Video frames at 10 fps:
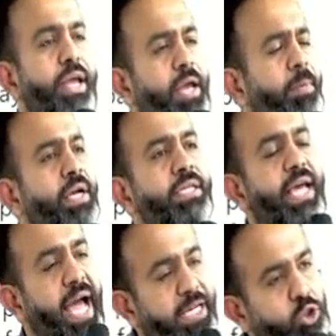If it is
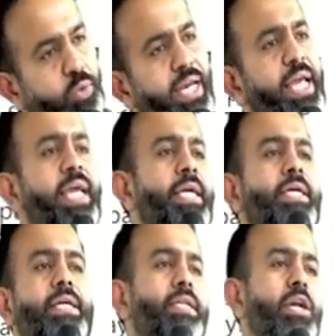actually
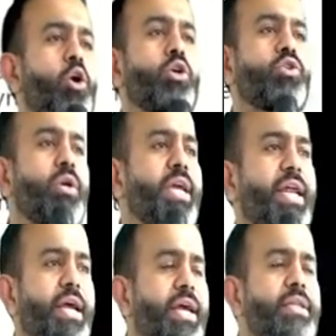incurred the loss or
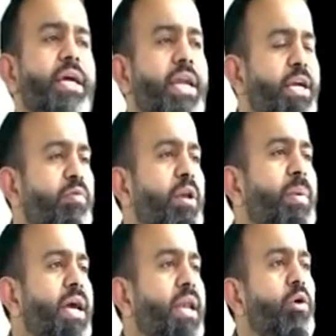gain, then it will
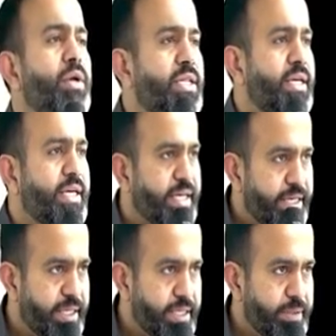be allowed in the
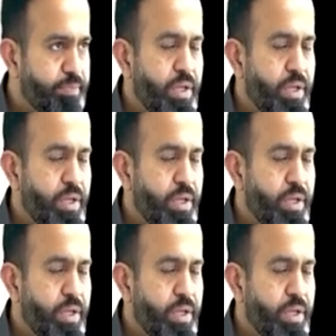current year.